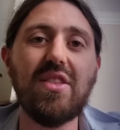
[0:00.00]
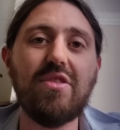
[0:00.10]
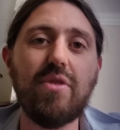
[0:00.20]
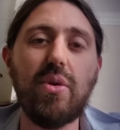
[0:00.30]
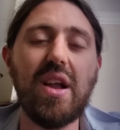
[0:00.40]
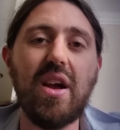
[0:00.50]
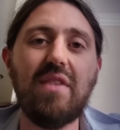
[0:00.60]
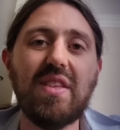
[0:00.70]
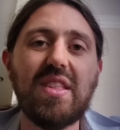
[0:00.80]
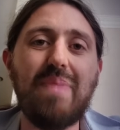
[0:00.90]
and throwing a kind
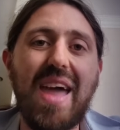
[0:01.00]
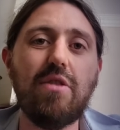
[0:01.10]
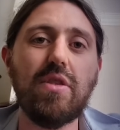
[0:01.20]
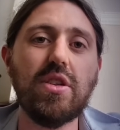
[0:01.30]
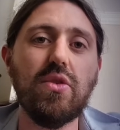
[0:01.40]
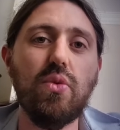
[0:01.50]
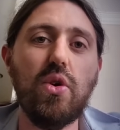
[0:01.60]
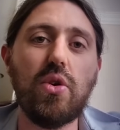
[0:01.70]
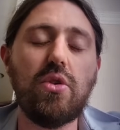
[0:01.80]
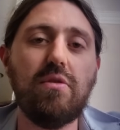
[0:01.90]
of a spanner into the
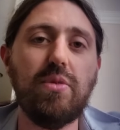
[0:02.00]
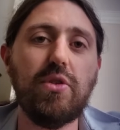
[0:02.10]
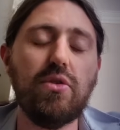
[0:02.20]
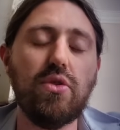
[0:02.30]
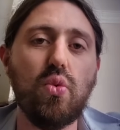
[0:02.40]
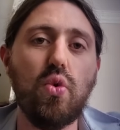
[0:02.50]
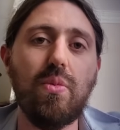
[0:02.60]
works of Putin's war